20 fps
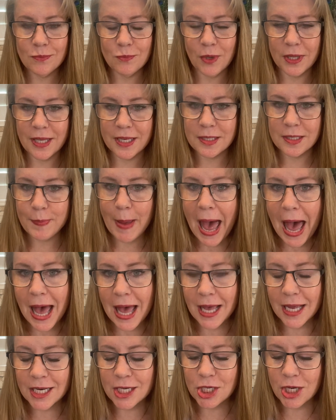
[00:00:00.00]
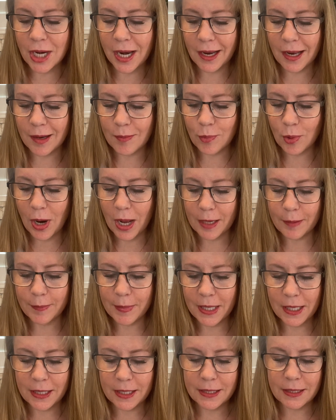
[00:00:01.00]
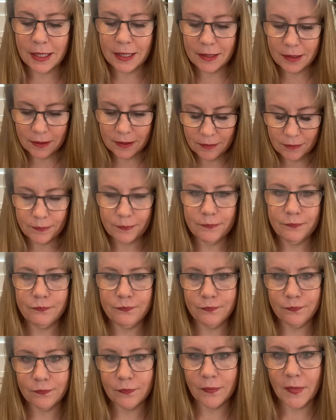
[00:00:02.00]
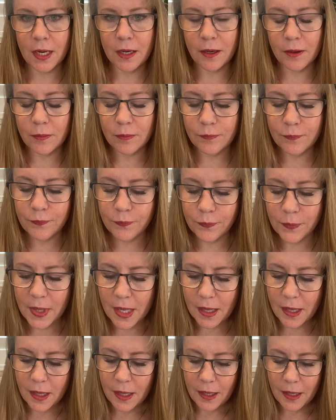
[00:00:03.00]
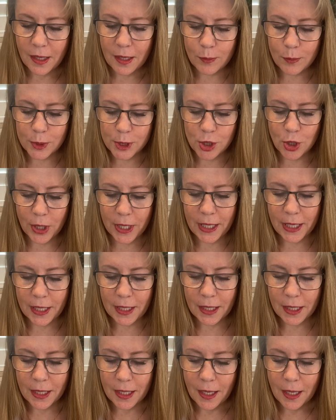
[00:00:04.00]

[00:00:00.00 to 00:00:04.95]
with his badge and brought him in, and that, you know, he was treated.